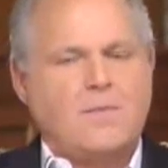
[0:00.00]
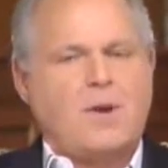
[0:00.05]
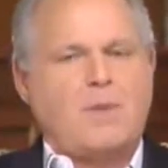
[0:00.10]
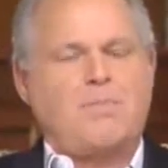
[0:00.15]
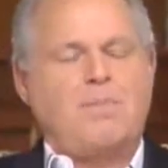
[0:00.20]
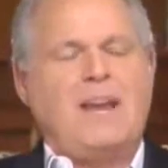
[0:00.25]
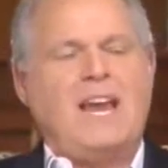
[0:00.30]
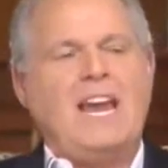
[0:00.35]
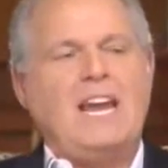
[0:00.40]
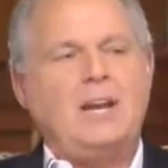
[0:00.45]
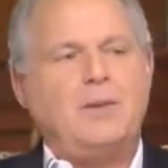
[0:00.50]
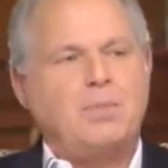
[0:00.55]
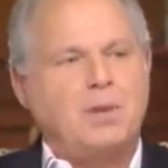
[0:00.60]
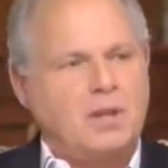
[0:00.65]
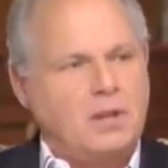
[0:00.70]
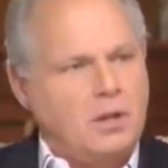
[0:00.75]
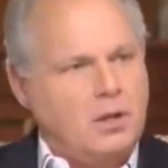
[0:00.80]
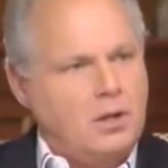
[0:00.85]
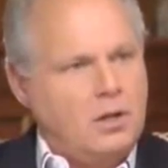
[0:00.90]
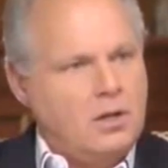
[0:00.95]
from a
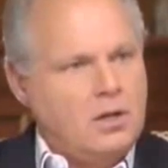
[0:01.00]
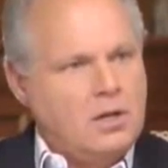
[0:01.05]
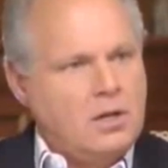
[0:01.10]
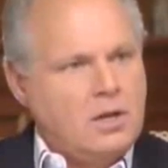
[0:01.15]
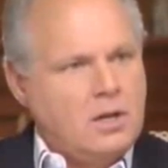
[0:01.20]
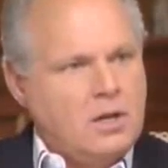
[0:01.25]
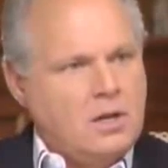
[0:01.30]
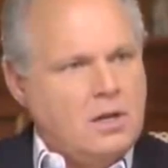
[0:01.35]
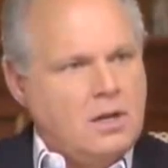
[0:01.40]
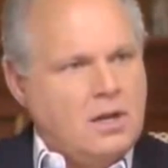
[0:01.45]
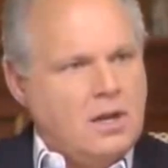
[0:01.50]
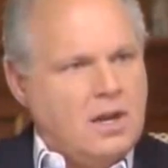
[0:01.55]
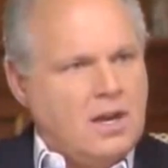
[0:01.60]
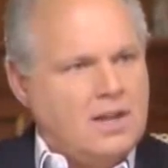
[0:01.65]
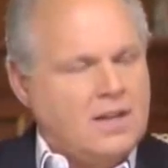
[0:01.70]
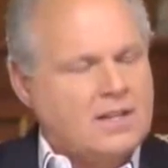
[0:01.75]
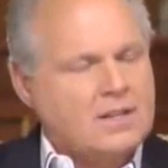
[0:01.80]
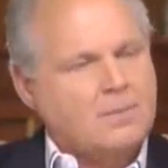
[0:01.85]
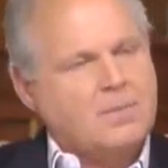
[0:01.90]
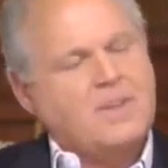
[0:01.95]
pain pill.
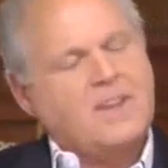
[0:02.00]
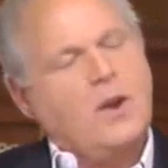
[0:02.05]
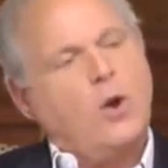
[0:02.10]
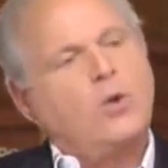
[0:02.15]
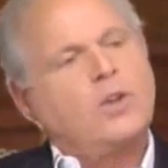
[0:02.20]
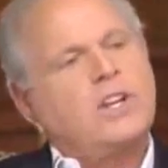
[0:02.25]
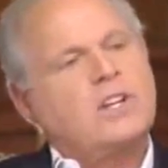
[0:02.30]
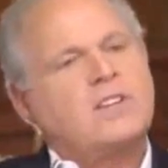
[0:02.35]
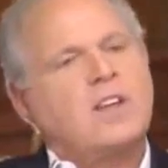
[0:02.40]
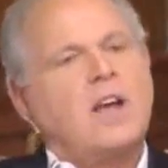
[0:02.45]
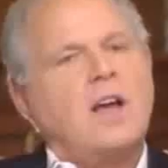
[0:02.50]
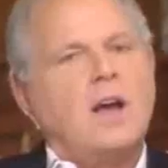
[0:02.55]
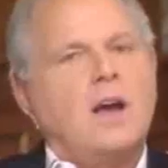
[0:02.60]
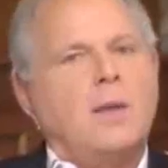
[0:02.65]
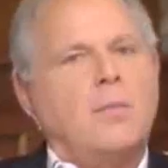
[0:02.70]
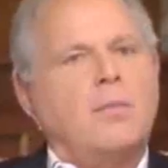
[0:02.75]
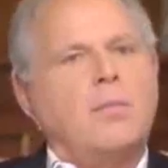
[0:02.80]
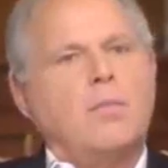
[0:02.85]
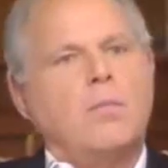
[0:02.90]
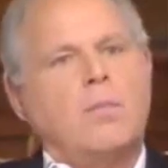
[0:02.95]
I think the only
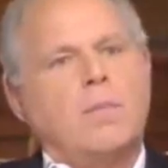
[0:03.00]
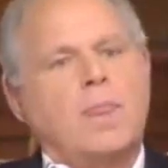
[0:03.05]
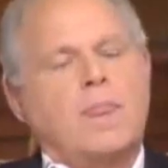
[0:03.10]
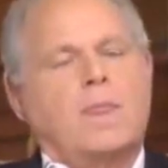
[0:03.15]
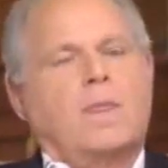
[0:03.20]
time